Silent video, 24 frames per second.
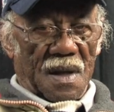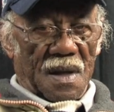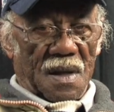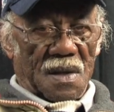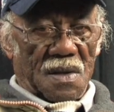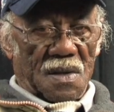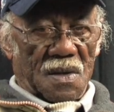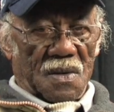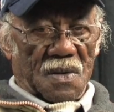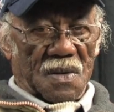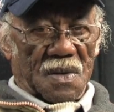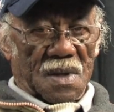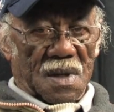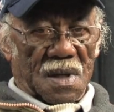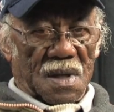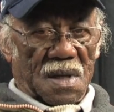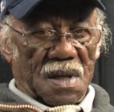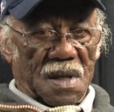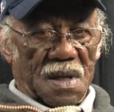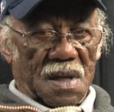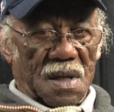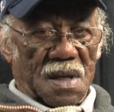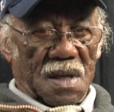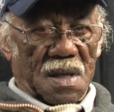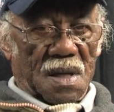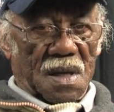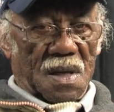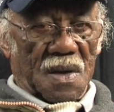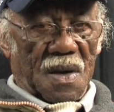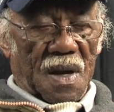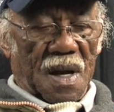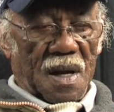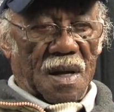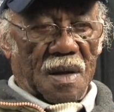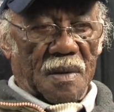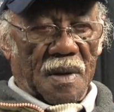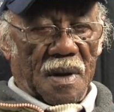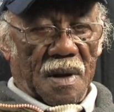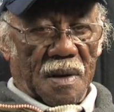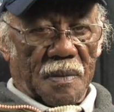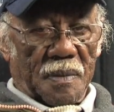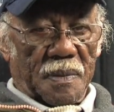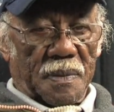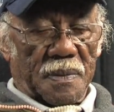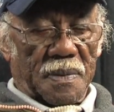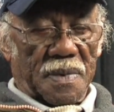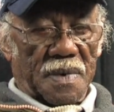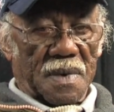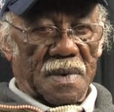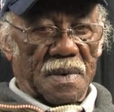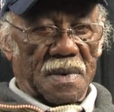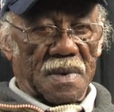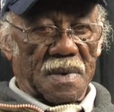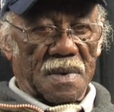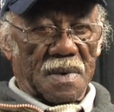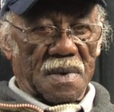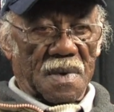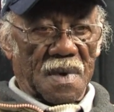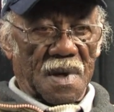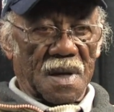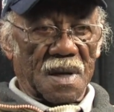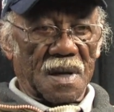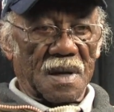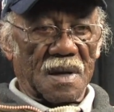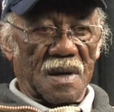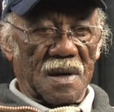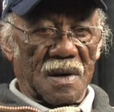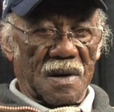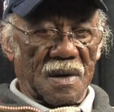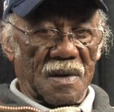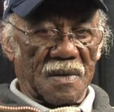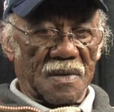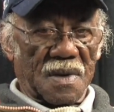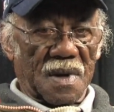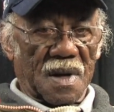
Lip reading: So that you had to have pretty sturdy nerves.